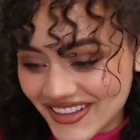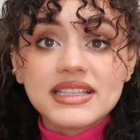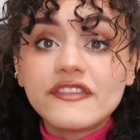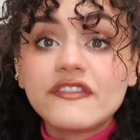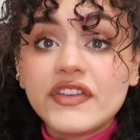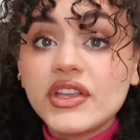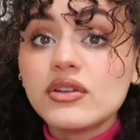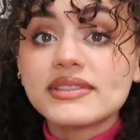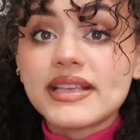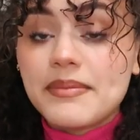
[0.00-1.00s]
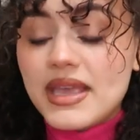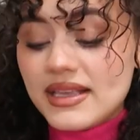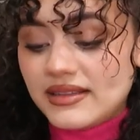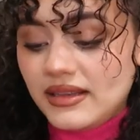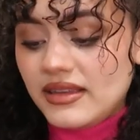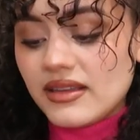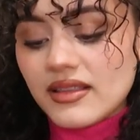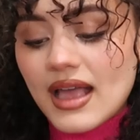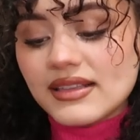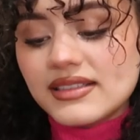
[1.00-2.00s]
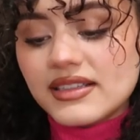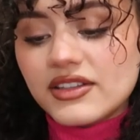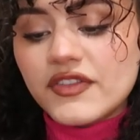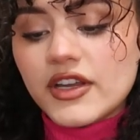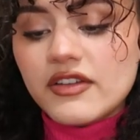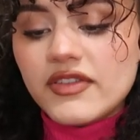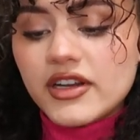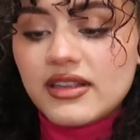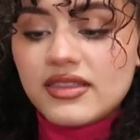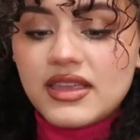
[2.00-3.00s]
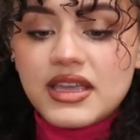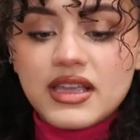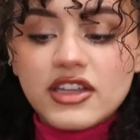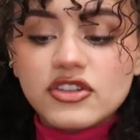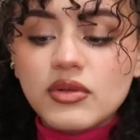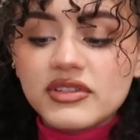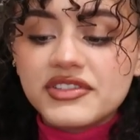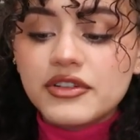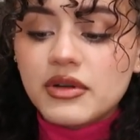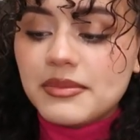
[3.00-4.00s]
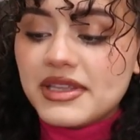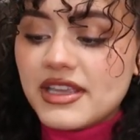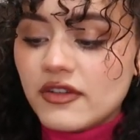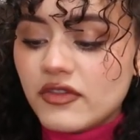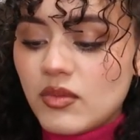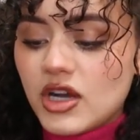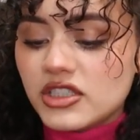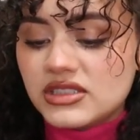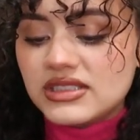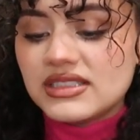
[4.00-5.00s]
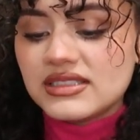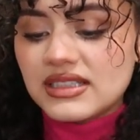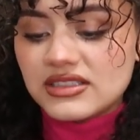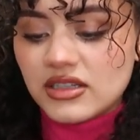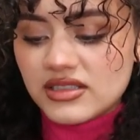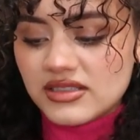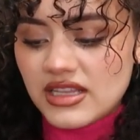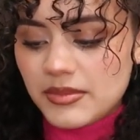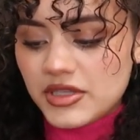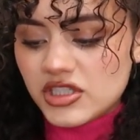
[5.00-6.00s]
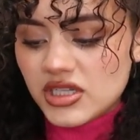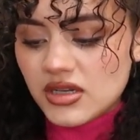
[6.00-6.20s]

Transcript: It feels amazing. The elastic is very, very thick. I do want still want to be careful washing this as not to damage